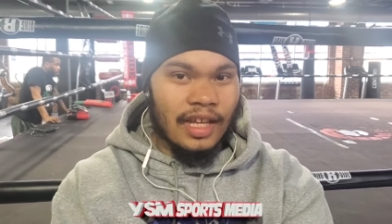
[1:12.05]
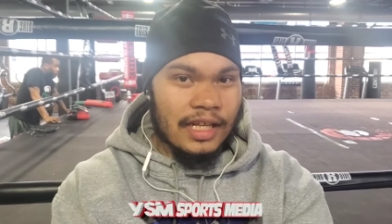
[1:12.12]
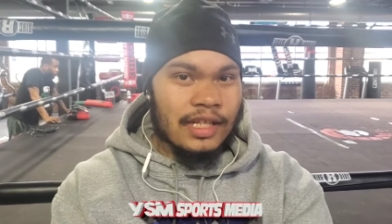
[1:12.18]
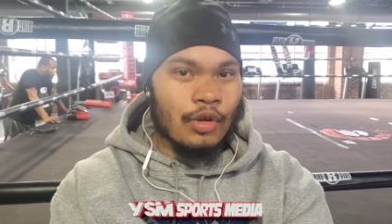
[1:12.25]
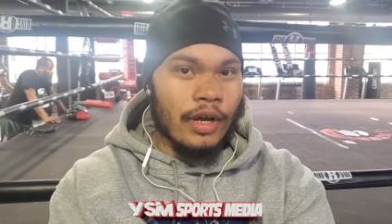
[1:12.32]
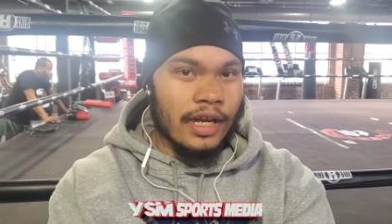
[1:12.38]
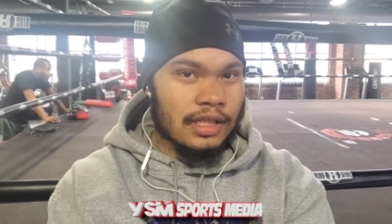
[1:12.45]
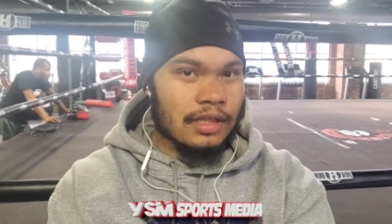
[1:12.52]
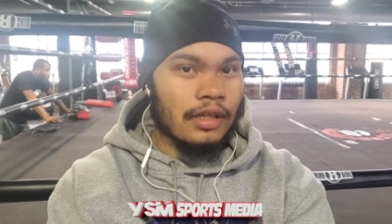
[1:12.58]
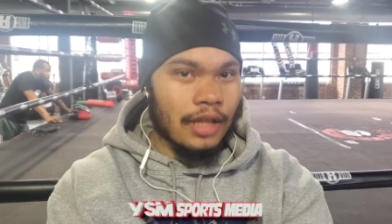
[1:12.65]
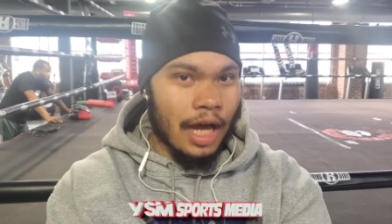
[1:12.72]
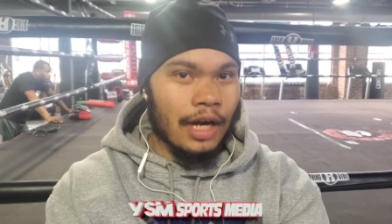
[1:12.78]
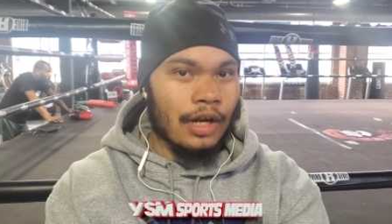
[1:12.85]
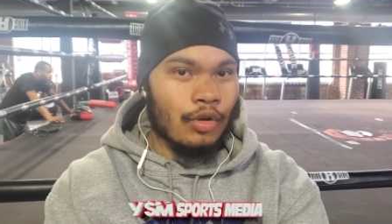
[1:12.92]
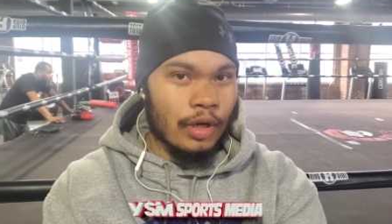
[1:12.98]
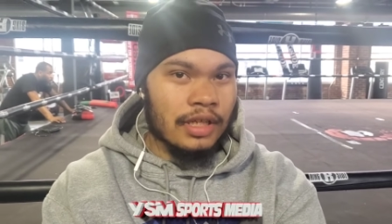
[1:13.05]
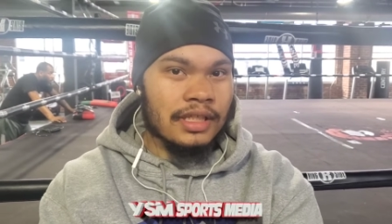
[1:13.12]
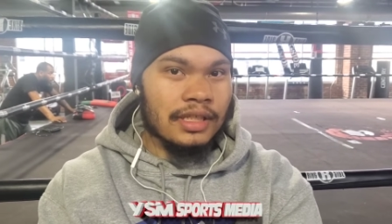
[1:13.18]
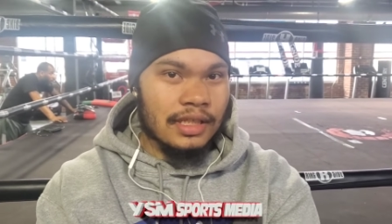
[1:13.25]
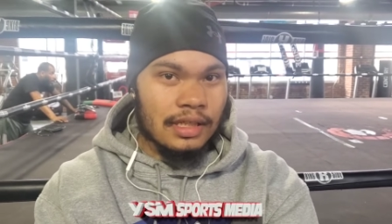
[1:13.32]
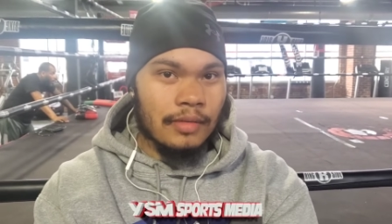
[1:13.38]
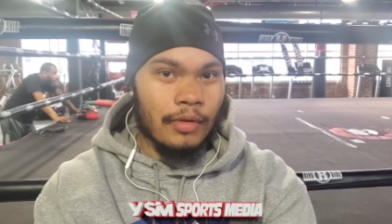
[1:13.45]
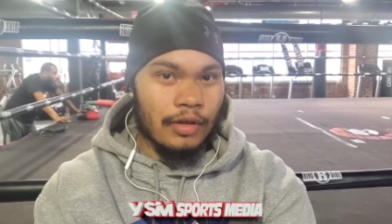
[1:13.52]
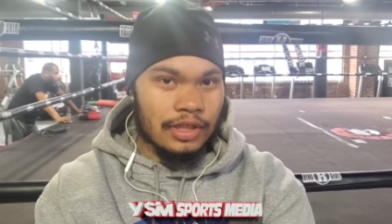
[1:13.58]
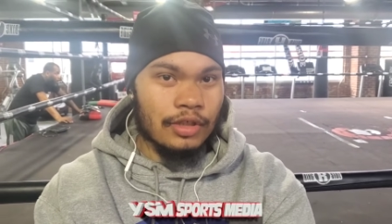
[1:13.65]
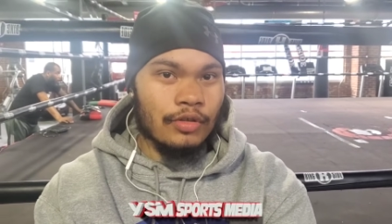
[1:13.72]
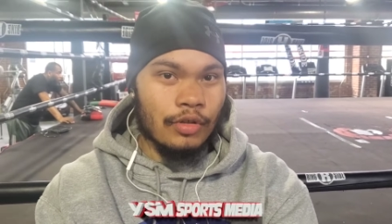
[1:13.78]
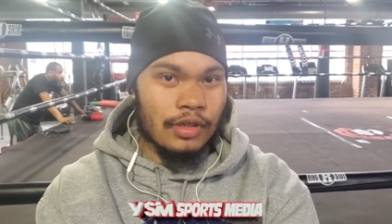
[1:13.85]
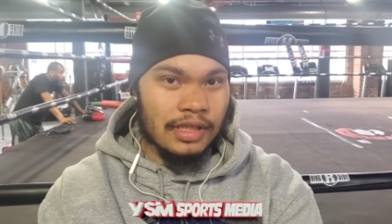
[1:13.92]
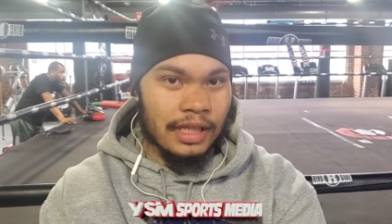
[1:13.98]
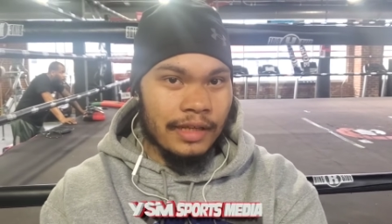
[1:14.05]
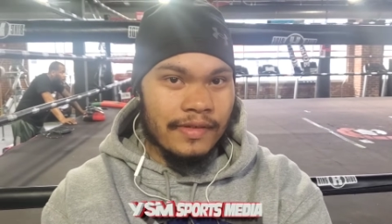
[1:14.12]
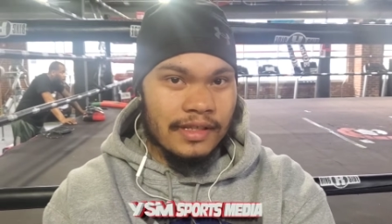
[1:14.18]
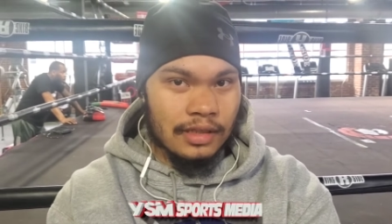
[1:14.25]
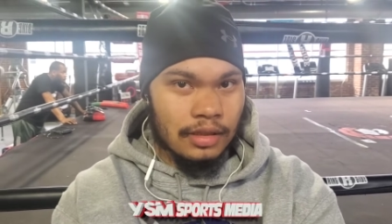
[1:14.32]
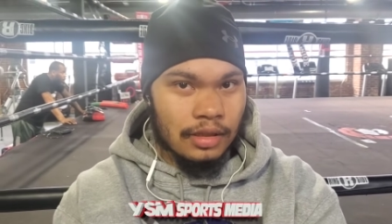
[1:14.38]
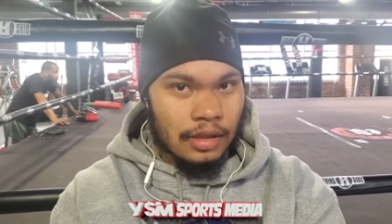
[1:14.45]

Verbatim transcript: it's going to answer a lot of questions about Shakur Stevens.